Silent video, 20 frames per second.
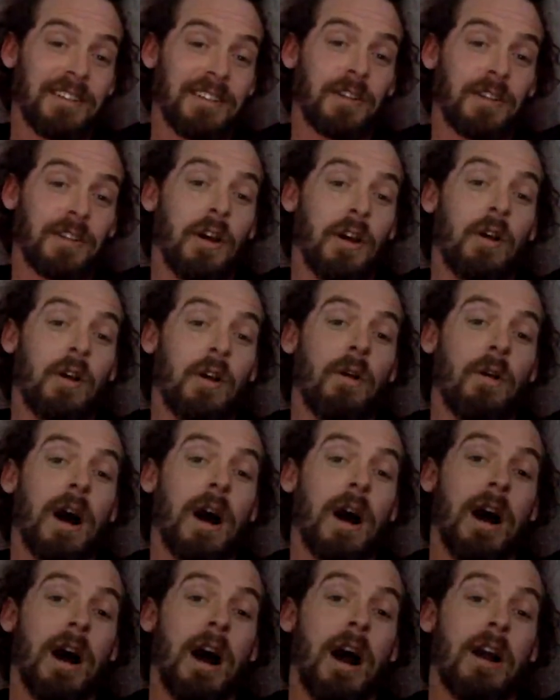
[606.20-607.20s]
So
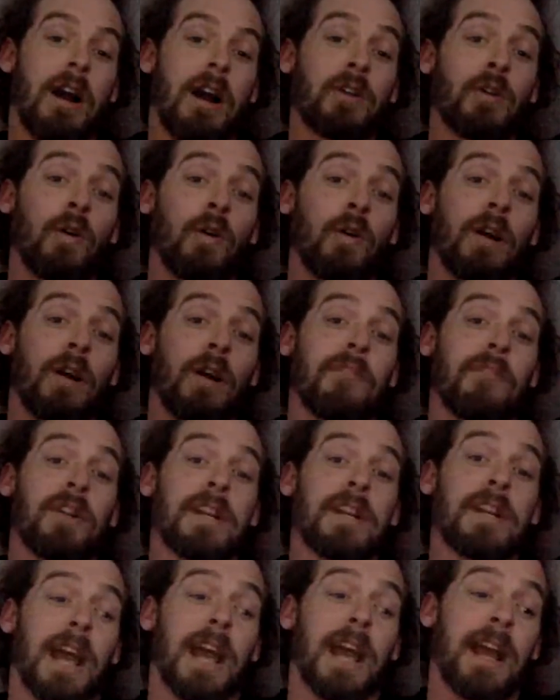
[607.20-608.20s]
our goal every
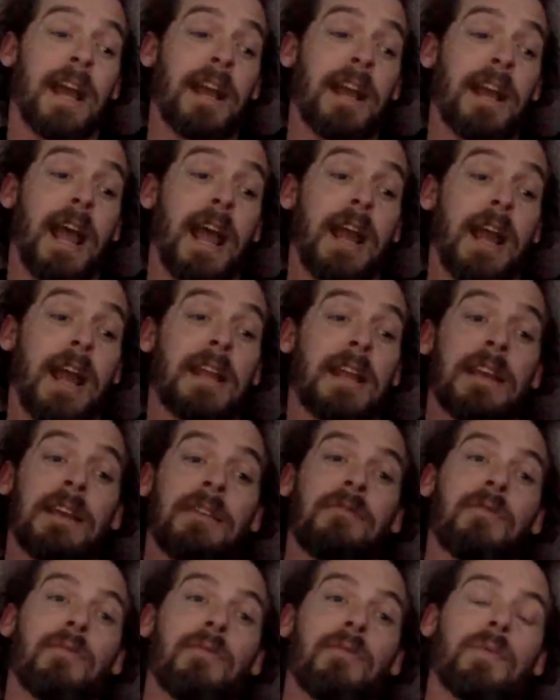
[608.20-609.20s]
day, and
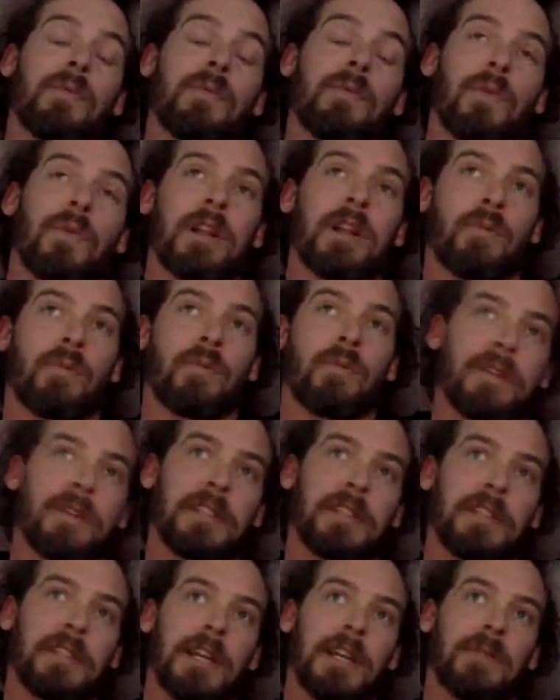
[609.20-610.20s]
even when you're with a
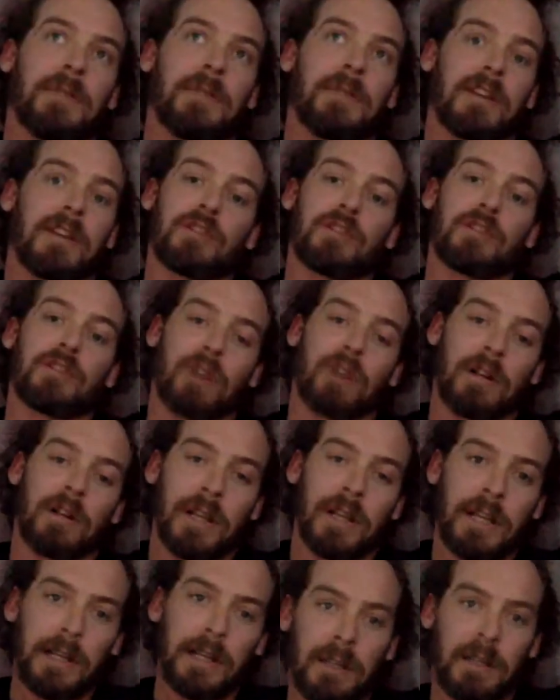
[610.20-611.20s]
team that is
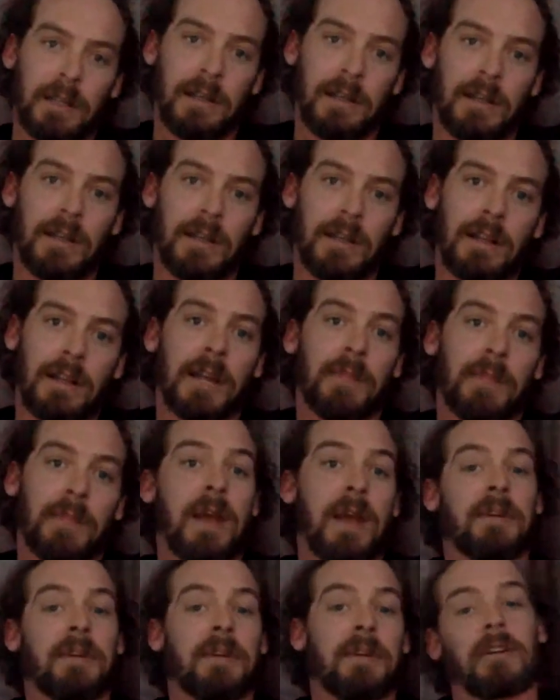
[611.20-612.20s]
struggling, like
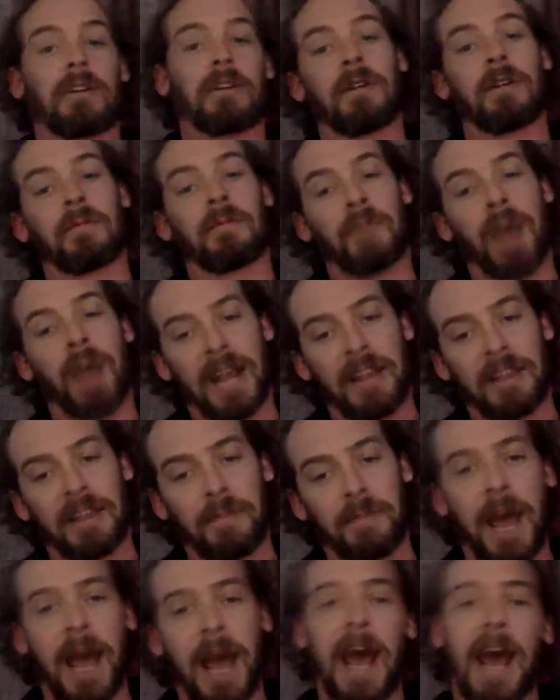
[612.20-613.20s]
maybe they're back to the
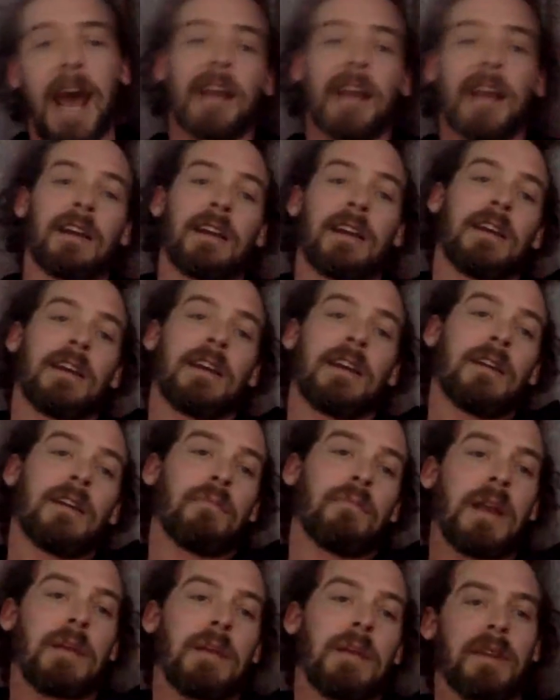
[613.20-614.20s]
pack,
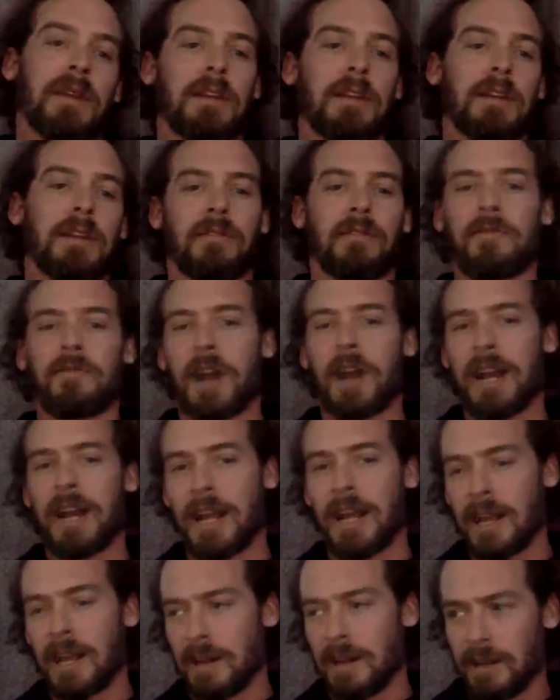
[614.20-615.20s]
maybe they're
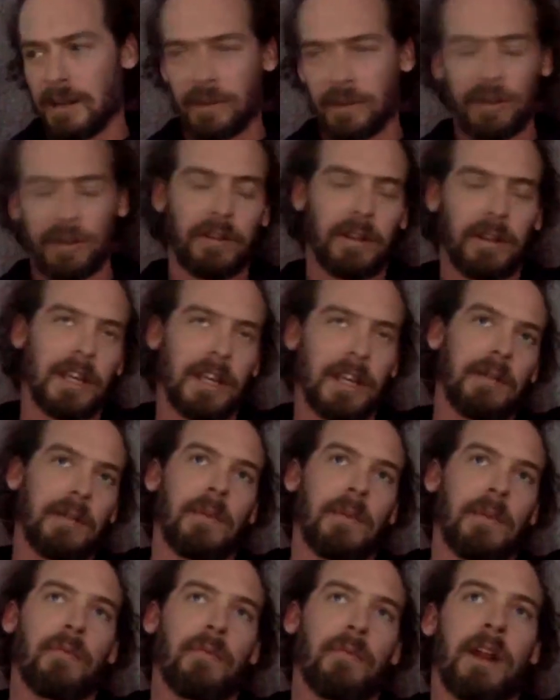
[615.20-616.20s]
fighting internally,
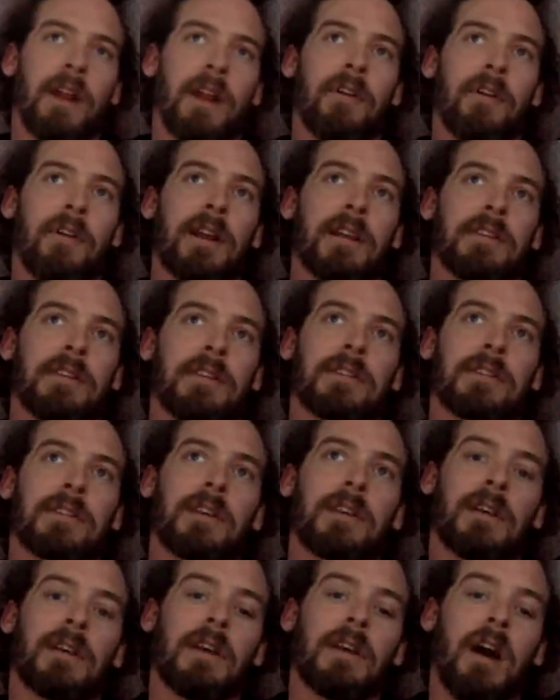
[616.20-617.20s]
maybe whatever, it's
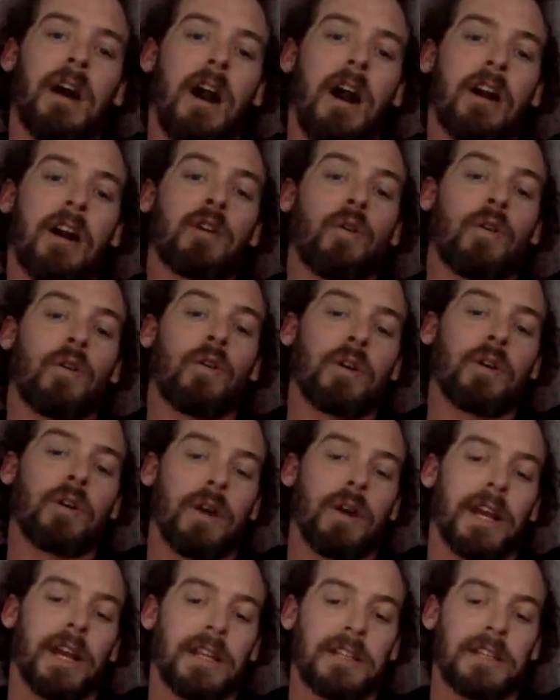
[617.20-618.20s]
our goal
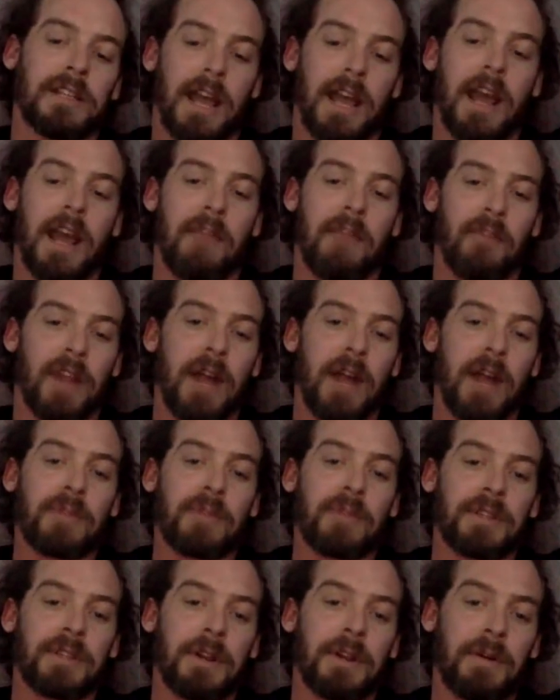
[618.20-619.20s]
going into every
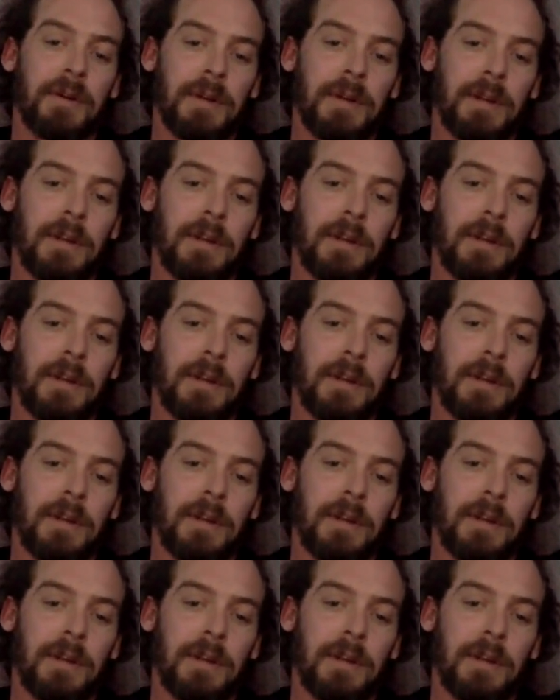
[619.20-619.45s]
episode